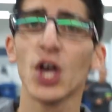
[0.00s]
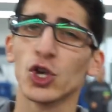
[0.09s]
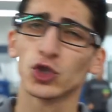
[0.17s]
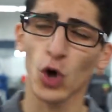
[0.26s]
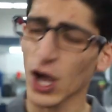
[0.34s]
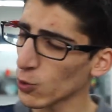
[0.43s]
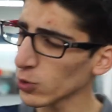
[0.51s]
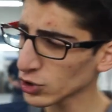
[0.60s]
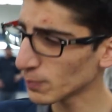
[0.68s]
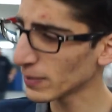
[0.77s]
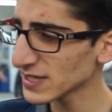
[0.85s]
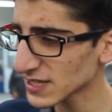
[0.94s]
So we're
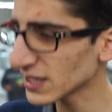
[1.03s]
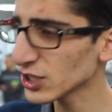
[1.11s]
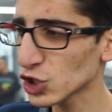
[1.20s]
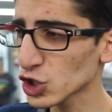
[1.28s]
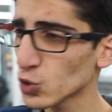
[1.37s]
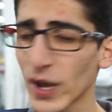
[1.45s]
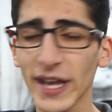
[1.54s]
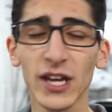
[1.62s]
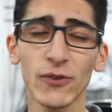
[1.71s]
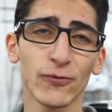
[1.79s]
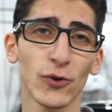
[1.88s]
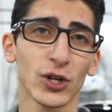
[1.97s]
basically just waiting
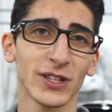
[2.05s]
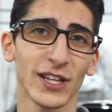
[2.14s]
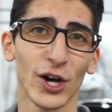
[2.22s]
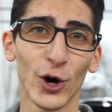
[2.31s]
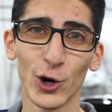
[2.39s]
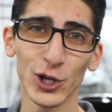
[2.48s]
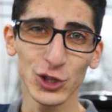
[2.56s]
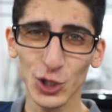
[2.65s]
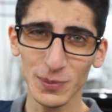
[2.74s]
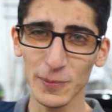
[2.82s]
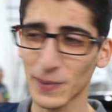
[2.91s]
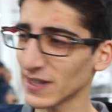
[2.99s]
for the hood to
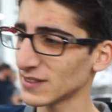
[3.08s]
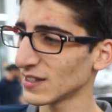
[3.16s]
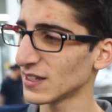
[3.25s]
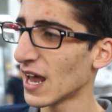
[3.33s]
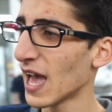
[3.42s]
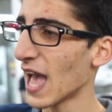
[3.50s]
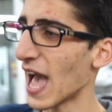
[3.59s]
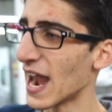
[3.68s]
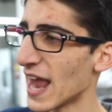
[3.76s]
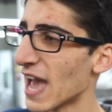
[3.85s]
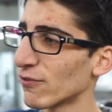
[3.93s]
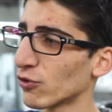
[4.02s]
be painted, and
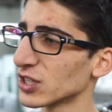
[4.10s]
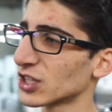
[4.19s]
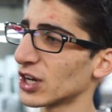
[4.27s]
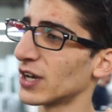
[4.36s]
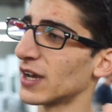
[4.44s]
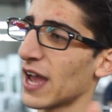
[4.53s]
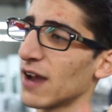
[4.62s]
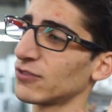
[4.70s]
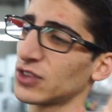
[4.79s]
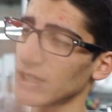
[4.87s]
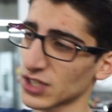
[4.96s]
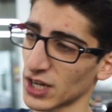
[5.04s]

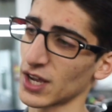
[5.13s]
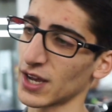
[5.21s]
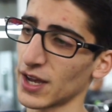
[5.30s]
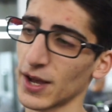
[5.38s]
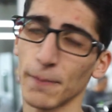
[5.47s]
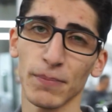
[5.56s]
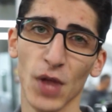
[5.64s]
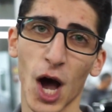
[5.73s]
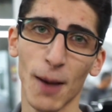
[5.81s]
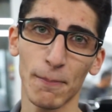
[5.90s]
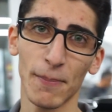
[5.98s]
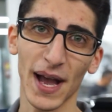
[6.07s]
everything's gonna
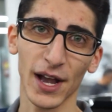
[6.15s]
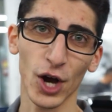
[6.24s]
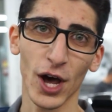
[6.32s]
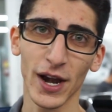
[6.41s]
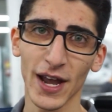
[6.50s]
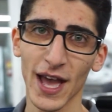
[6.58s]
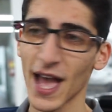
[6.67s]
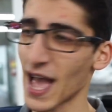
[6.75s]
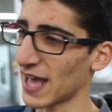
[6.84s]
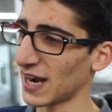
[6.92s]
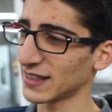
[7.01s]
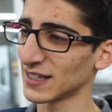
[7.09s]
hop back on,
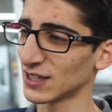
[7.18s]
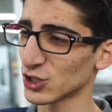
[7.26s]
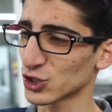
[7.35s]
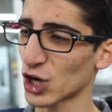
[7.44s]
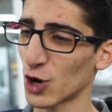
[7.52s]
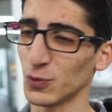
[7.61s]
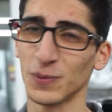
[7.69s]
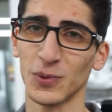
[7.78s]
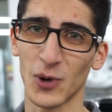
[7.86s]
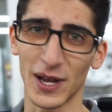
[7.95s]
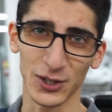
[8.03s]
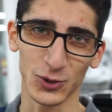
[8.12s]
and I think this car will be
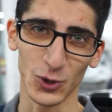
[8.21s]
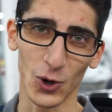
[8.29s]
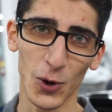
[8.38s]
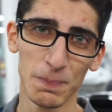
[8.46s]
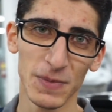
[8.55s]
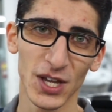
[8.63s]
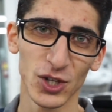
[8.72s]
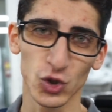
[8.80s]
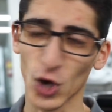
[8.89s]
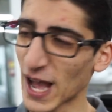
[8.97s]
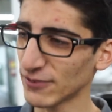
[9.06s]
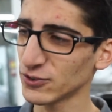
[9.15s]
ready to go.
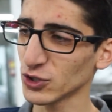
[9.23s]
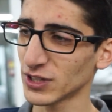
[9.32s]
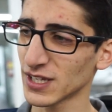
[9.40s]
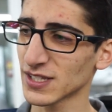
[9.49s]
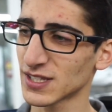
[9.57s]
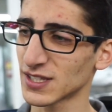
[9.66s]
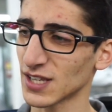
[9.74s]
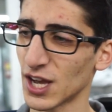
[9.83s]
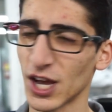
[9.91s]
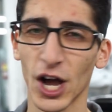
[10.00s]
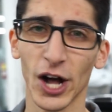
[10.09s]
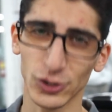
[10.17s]
So after this,
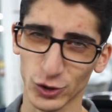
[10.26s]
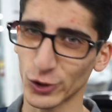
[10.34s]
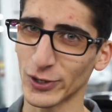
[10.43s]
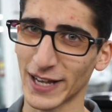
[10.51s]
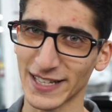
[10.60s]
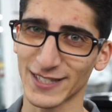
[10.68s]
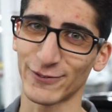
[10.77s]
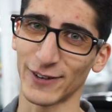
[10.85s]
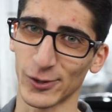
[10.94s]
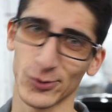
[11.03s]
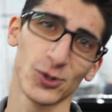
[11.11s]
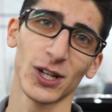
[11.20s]
I'll show you guys the
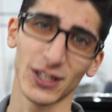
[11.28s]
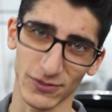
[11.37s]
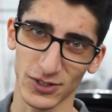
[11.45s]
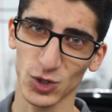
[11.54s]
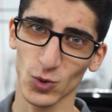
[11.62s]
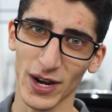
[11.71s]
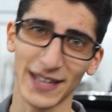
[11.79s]
final result of this one.